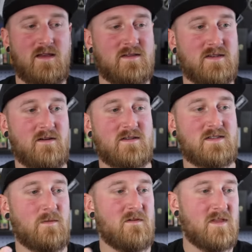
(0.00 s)
these are
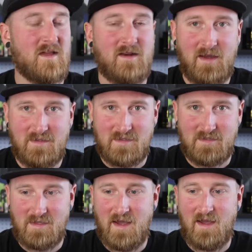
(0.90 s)
some of the
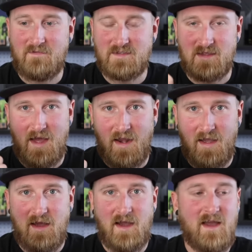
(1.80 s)
nicest knives that
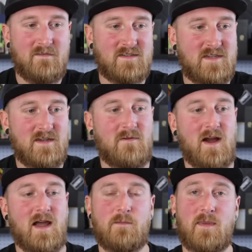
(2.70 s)
I have seen
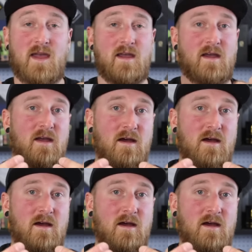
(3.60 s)
Ryan make.